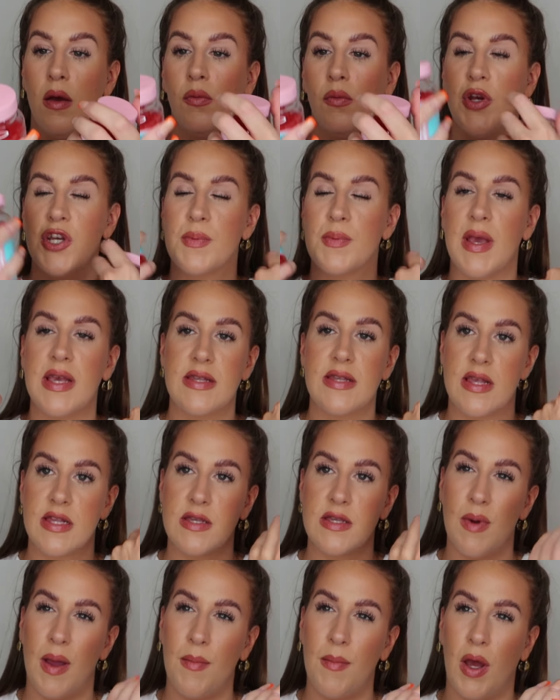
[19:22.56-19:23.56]
which makes
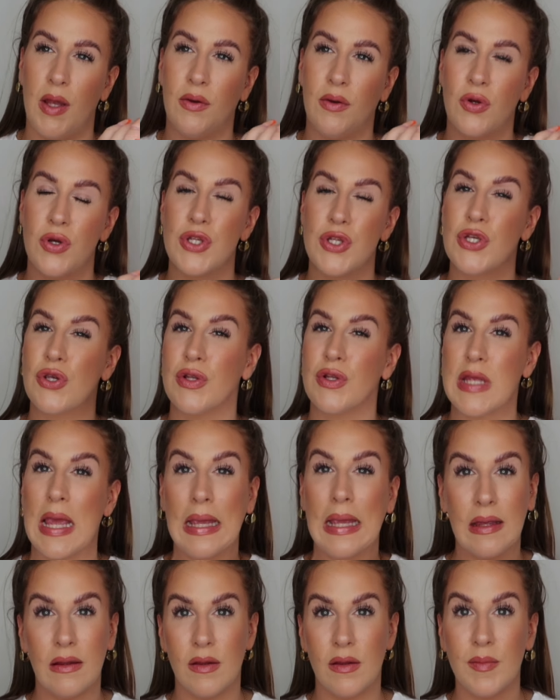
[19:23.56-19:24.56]
sense in my mind because you're
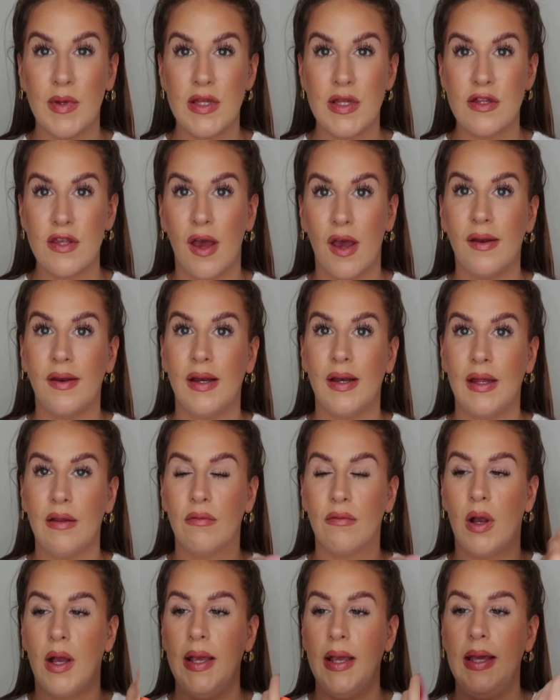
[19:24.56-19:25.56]
taking them internally,
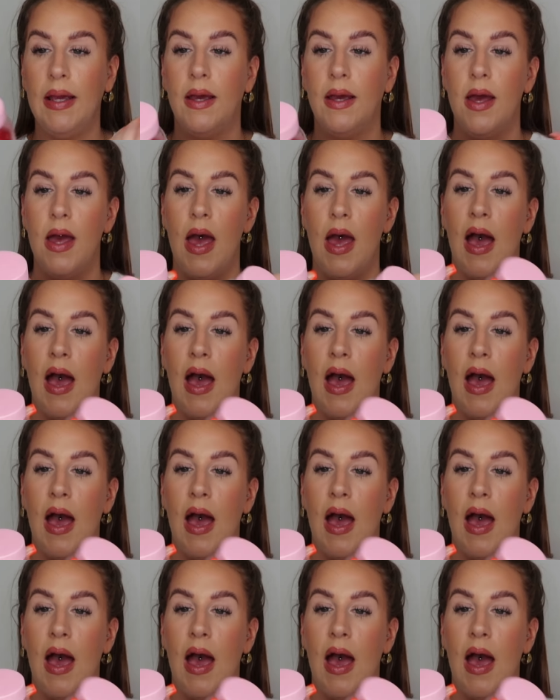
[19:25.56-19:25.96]
right?